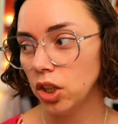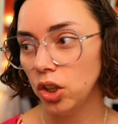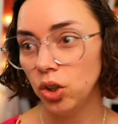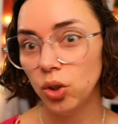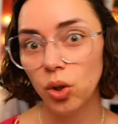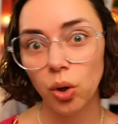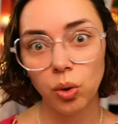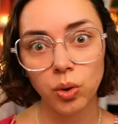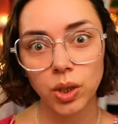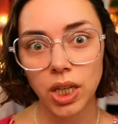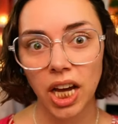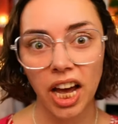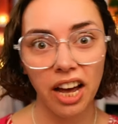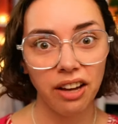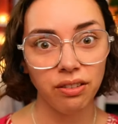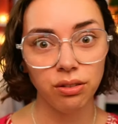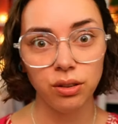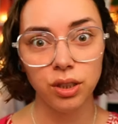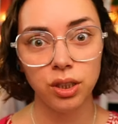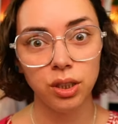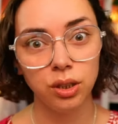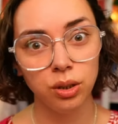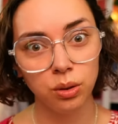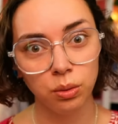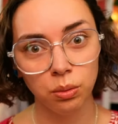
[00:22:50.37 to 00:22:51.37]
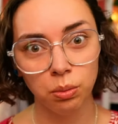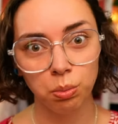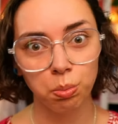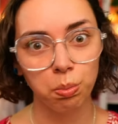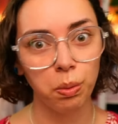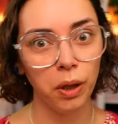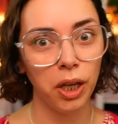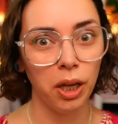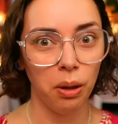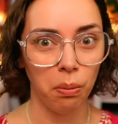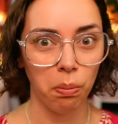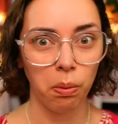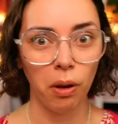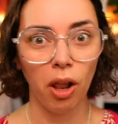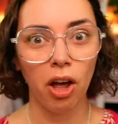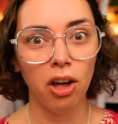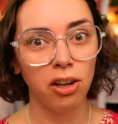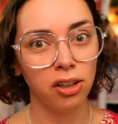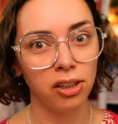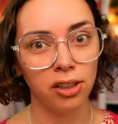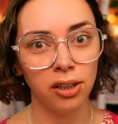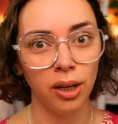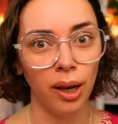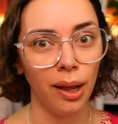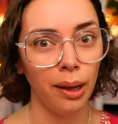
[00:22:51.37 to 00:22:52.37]
You don't have to be a
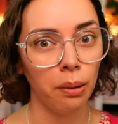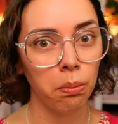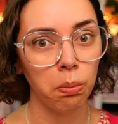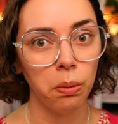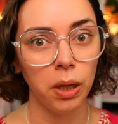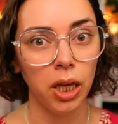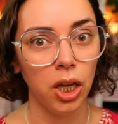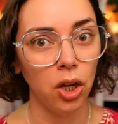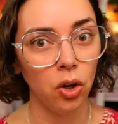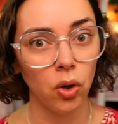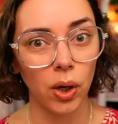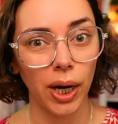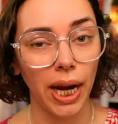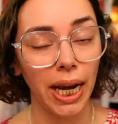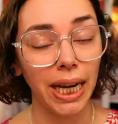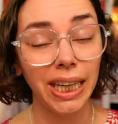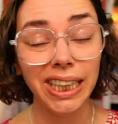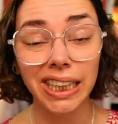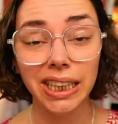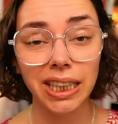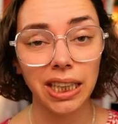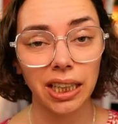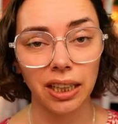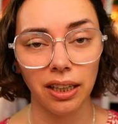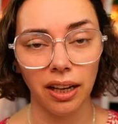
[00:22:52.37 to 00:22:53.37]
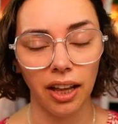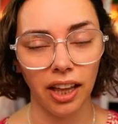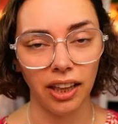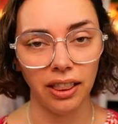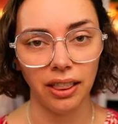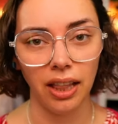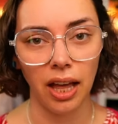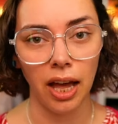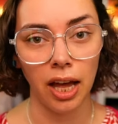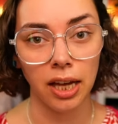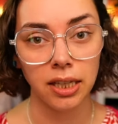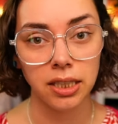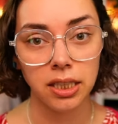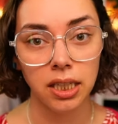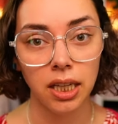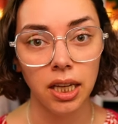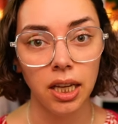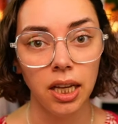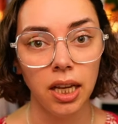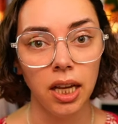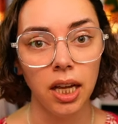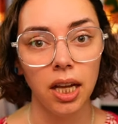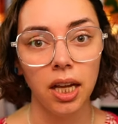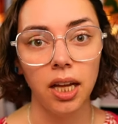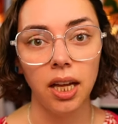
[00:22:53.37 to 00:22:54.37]
blogger like me or anything like that.
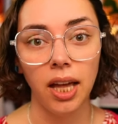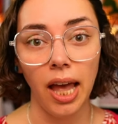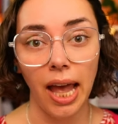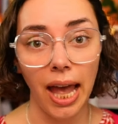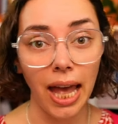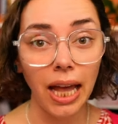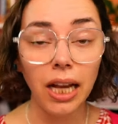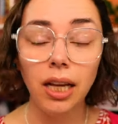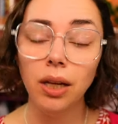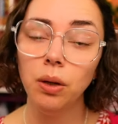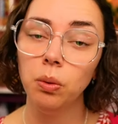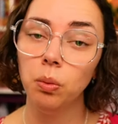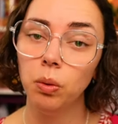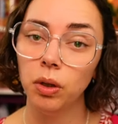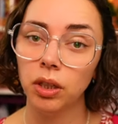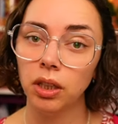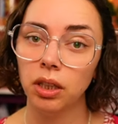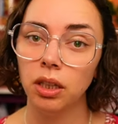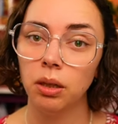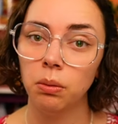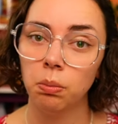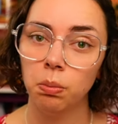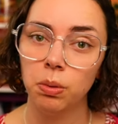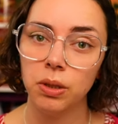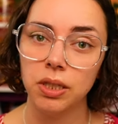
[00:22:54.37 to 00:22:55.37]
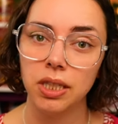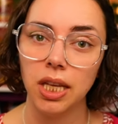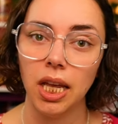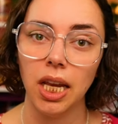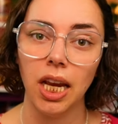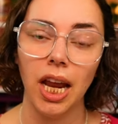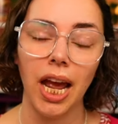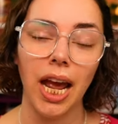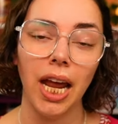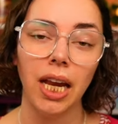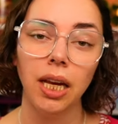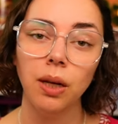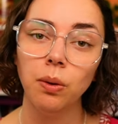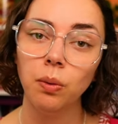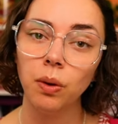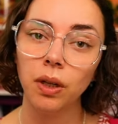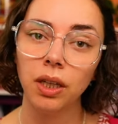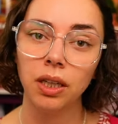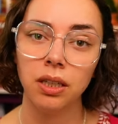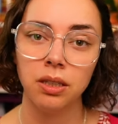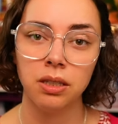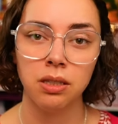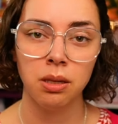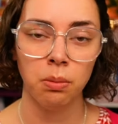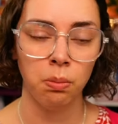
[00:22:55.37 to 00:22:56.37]
Anyone can present,
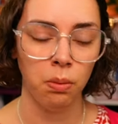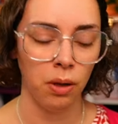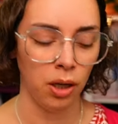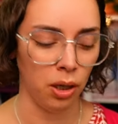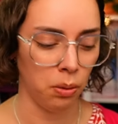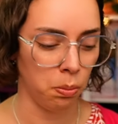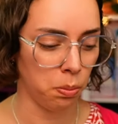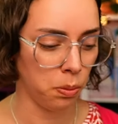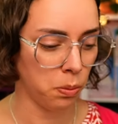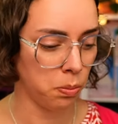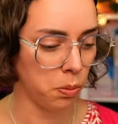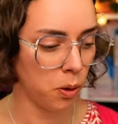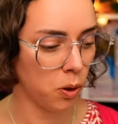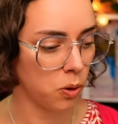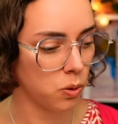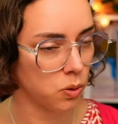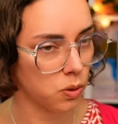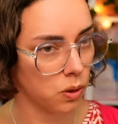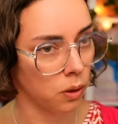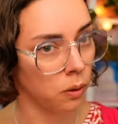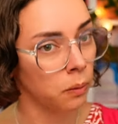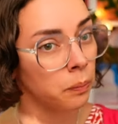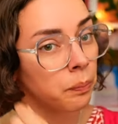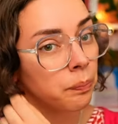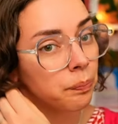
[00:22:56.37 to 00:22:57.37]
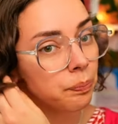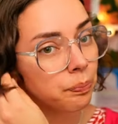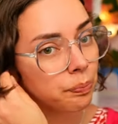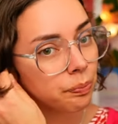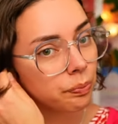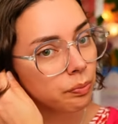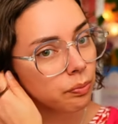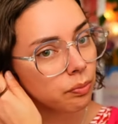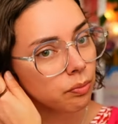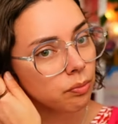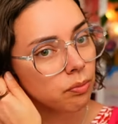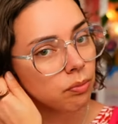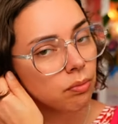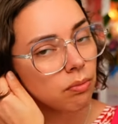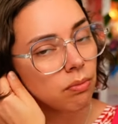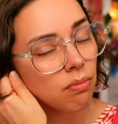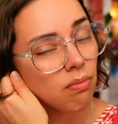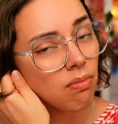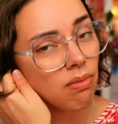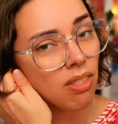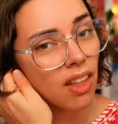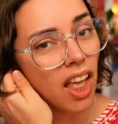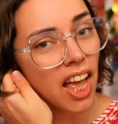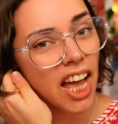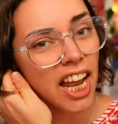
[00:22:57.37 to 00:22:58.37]
anyone can submit a proposal.
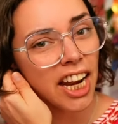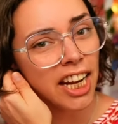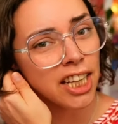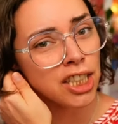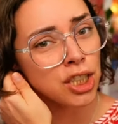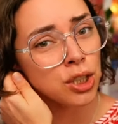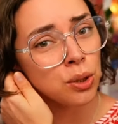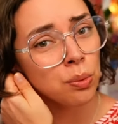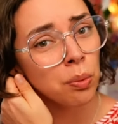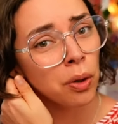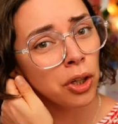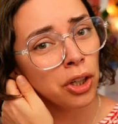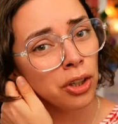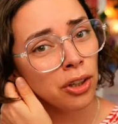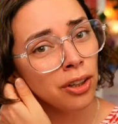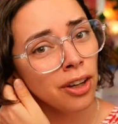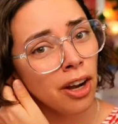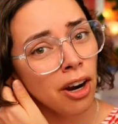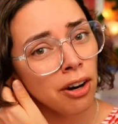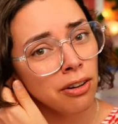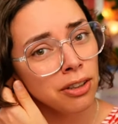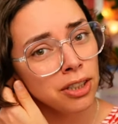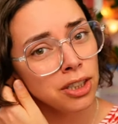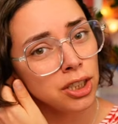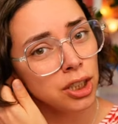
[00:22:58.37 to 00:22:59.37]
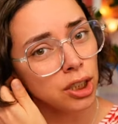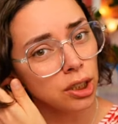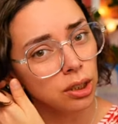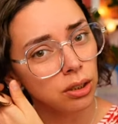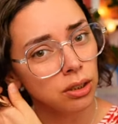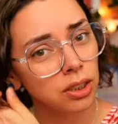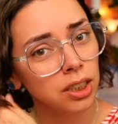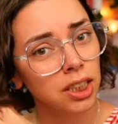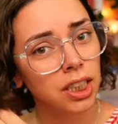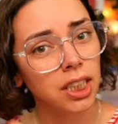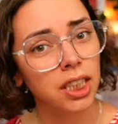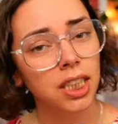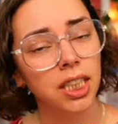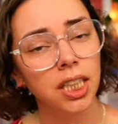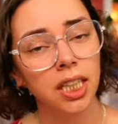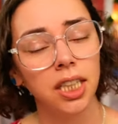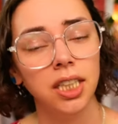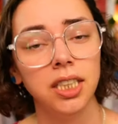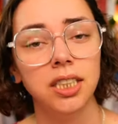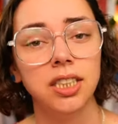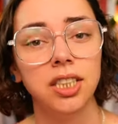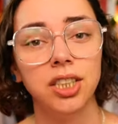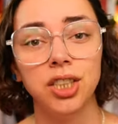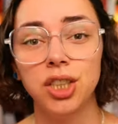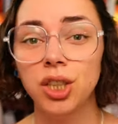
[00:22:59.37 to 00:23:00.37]
And I just want to encourage you
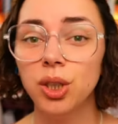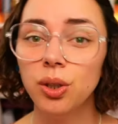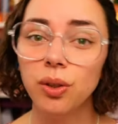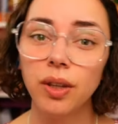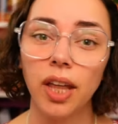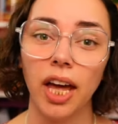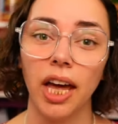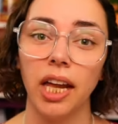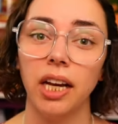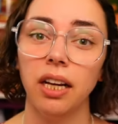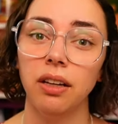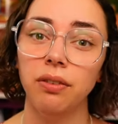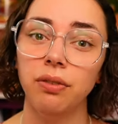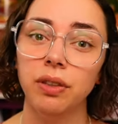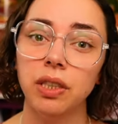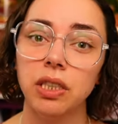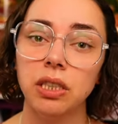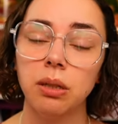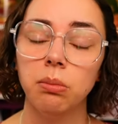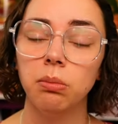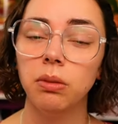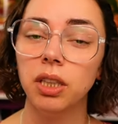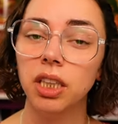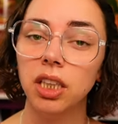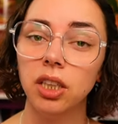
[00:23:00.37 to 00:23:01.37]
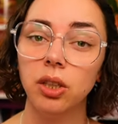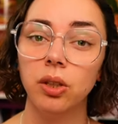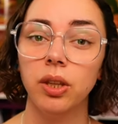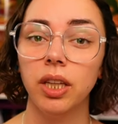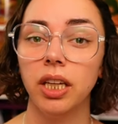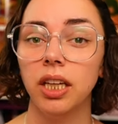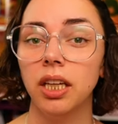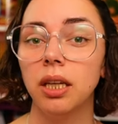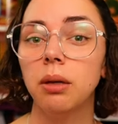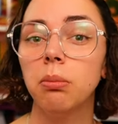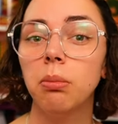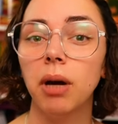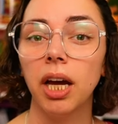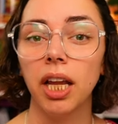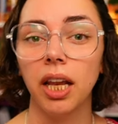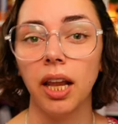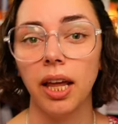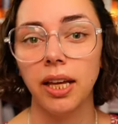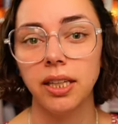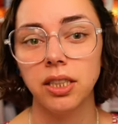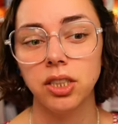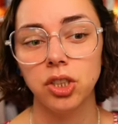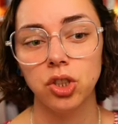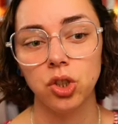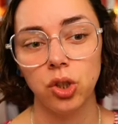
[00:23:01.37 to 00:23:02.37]
to do that if it's something you think you might
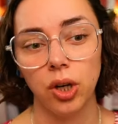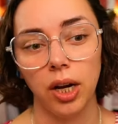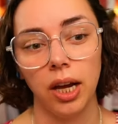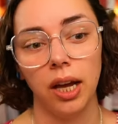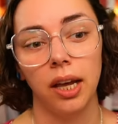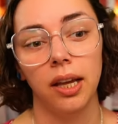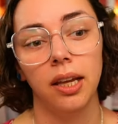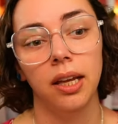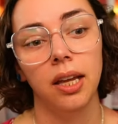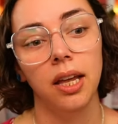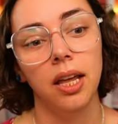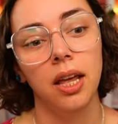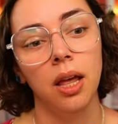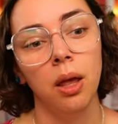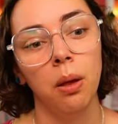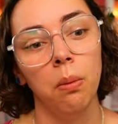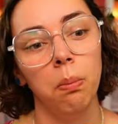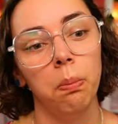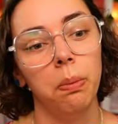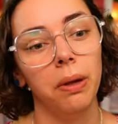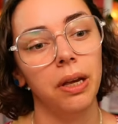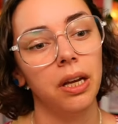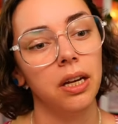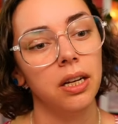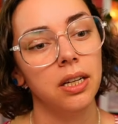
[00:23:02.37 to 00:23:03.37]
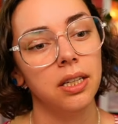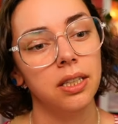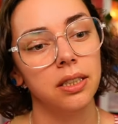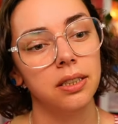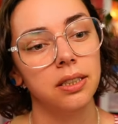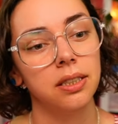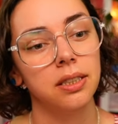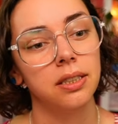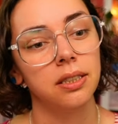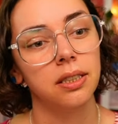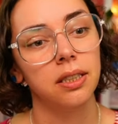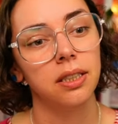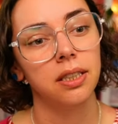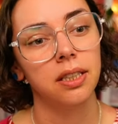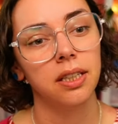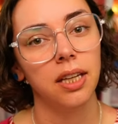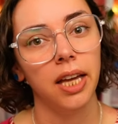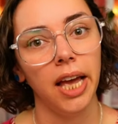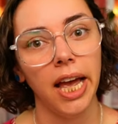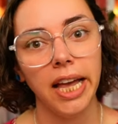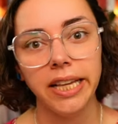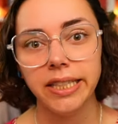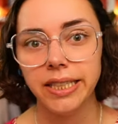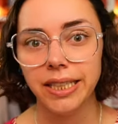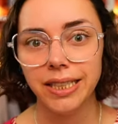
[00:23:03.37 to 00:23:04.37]
like to try. Because,
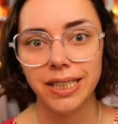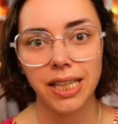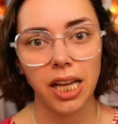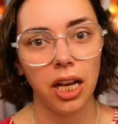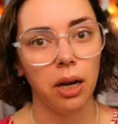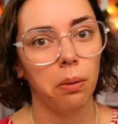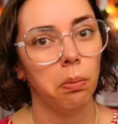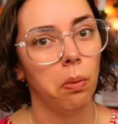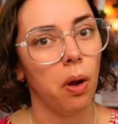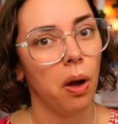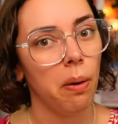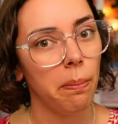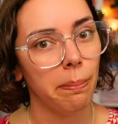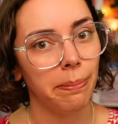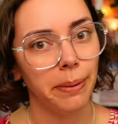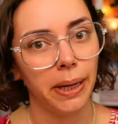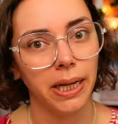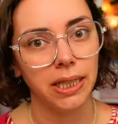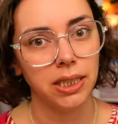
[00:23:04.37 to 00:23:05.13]
as I said, I'm not